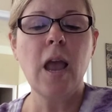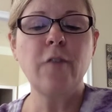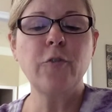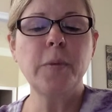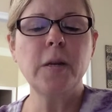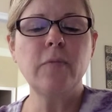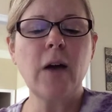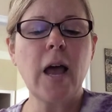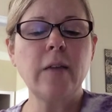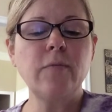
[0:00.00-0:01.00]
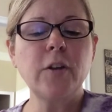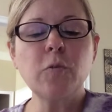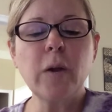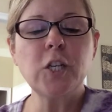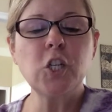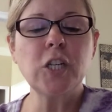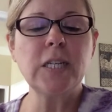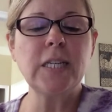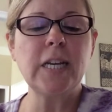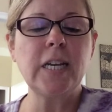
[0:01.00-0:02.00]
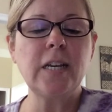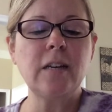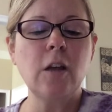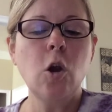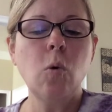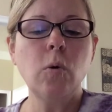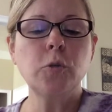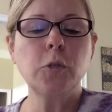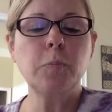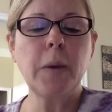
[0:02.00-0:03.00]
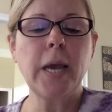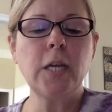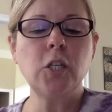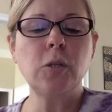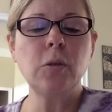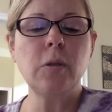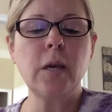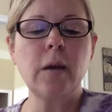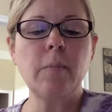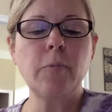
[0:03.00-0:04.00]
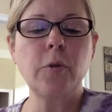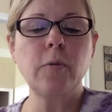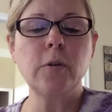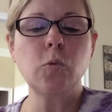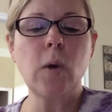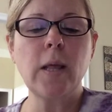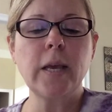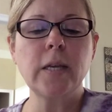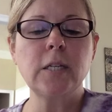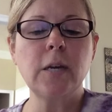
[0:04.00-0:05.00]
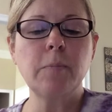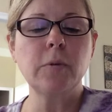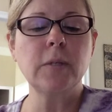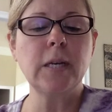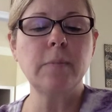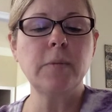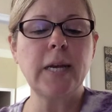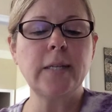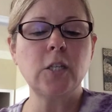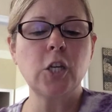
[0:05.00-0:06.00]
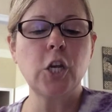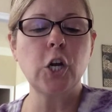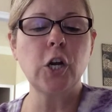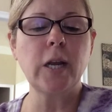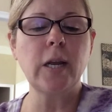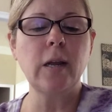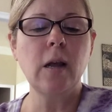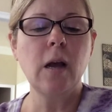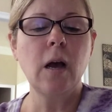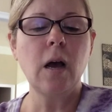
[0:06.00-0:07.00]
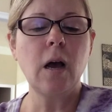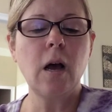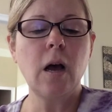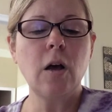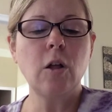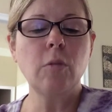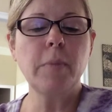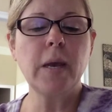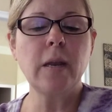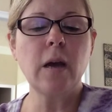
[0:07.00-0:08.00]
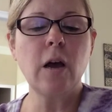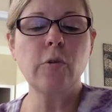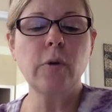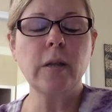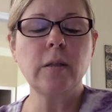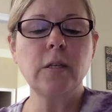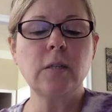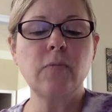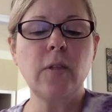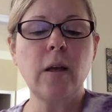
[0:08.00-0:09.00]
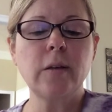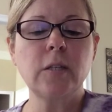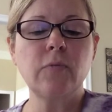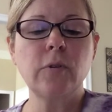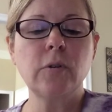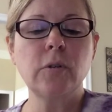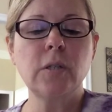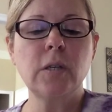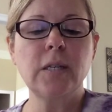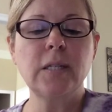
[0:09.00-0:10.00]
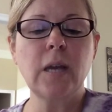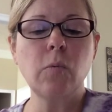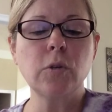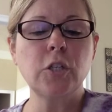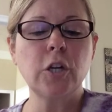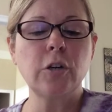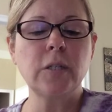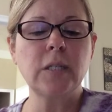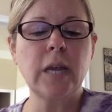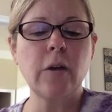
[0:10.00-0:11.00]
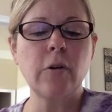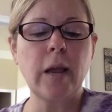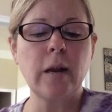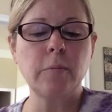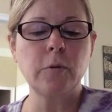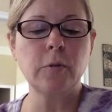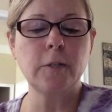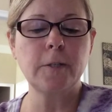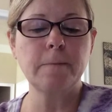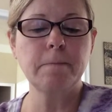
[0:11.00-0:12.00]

And from the divine veneration indeed, which was paid to them through the dwelling in temples, they obtained security, all men honoring these philosophers, as they were certain sacred animals.